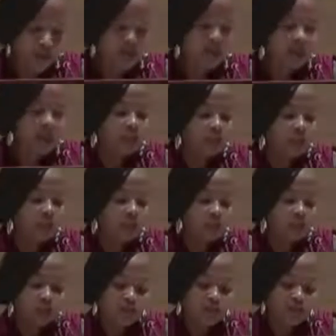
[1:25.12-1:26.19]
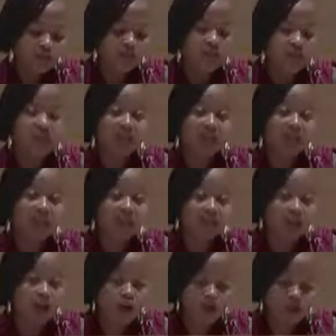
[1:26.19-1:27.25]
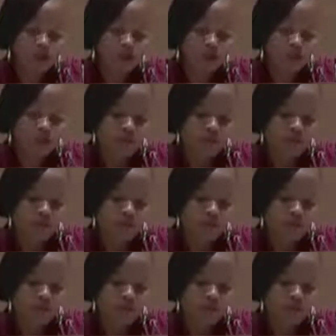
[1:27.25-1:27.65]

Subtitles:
In addition to this, there are significant long-term